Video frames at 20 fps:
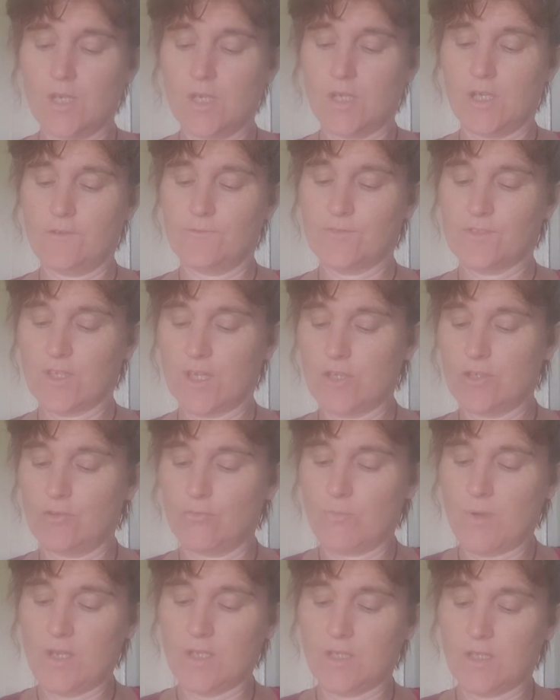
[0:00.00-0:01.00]
if say you're
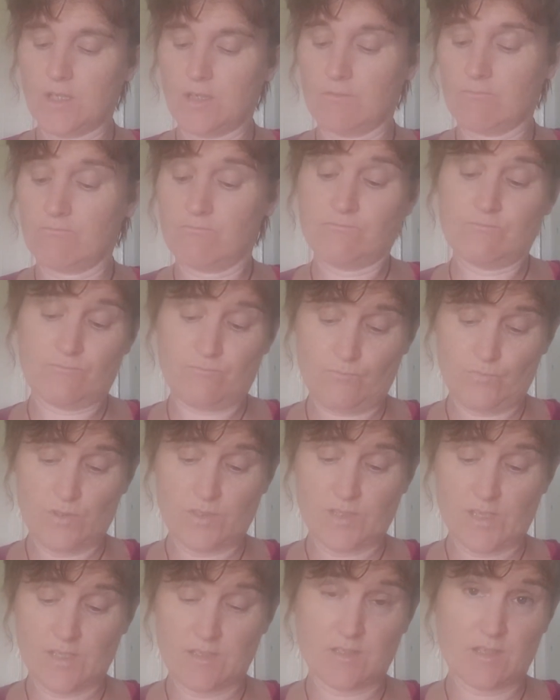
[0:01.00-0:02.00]
making, let's
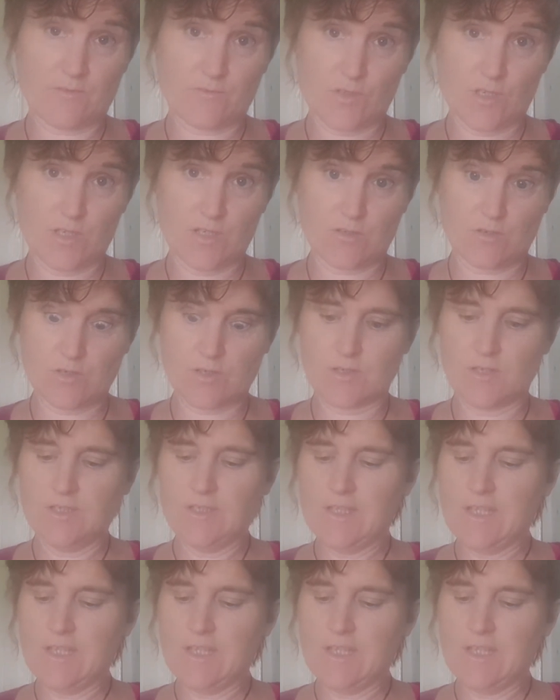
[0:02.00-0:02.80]
say 7 litres,